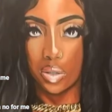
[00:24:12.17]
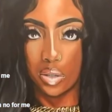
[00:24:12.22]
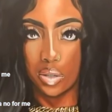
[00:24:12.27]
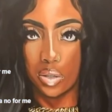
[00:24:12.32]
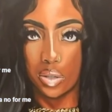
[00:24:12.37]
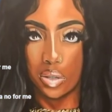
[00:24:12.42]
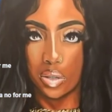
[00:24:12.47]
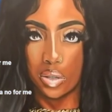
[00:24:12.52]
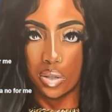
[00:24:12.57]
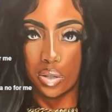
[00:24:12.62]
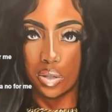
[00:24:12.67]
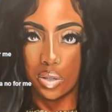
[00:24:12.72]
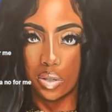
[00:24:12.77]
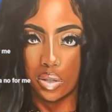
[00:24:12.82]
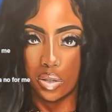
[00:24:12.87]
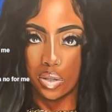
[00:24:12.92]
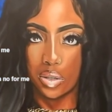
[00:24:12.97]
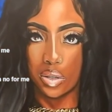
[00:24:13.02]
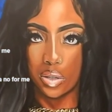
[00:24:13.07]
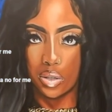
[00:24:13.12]
and this
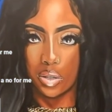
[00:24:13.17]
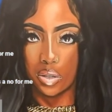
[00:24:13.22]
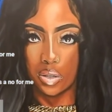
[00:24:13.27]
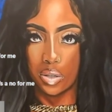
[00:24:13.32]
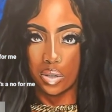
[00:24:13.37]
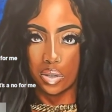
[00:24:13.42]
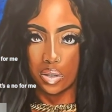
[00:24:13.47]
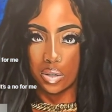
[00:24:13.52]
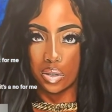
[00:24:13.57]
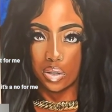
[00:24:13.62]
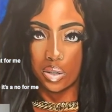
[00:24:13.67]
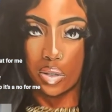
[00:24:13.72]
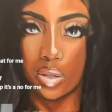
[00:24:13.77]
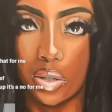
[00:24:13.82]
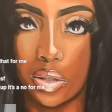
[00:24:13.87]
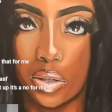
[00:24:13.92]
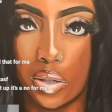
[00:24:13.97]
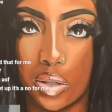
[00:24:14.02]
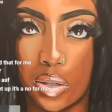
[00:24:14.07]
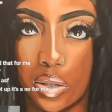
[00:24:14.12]
is the
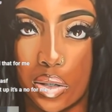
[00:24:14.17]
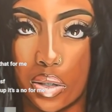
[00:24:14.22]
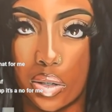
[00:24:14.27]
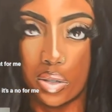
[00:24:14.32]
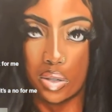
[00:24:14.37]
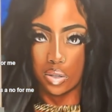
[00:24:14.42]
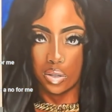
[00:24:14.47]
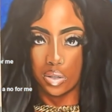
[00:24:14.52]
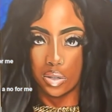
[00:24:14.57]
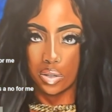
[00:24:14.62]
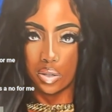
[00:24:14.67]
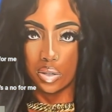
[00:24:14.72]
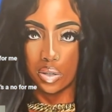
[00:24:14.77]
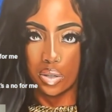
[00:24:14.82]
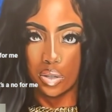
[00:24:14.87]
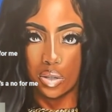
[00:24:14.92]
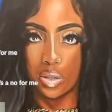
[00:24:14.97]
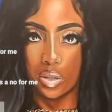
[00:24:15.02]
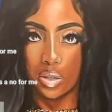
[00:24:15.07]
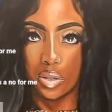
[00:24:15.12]
other gift I
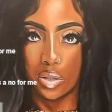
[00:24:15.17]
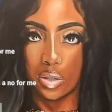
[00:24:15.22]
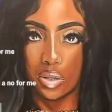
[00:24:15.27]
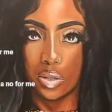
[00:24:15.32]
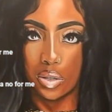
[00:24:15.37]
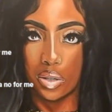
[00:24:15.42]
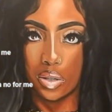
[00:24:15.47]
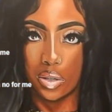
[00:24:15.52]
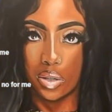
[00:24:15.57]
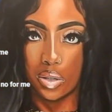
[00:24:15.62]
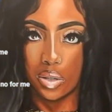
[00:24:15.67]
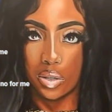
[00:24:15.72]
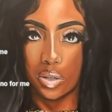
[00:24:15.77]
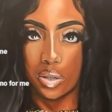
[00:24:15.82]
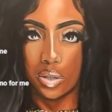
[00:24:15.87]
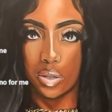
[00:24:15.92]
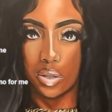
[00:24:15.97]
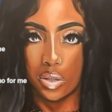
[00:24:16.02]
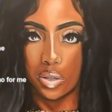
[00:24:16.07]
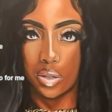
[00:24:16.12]
got from
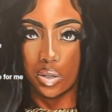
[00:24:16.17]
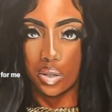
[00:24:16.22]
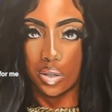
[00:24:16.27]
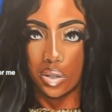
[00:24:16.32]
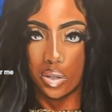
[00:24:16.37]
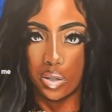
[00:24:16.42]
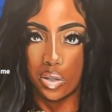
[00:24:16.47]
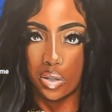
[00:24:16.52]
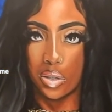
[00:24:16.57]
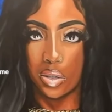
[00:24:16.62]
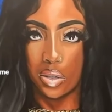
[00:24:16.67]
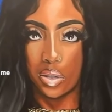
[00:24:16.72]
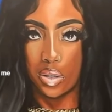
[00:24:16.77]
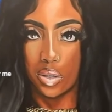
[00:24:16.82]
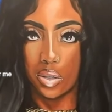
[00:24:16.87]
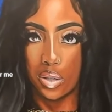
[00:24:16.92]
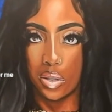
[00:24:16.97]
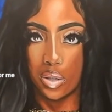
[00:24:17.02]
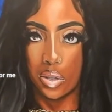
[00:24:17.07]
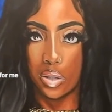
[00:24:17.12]
Christmas. And I'm ready for it to be
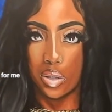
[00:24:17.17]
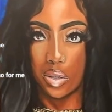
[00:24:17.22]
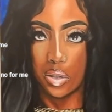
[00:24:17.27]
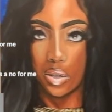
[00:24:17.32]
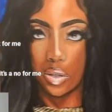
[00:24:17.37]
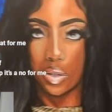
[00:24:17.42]
hung up.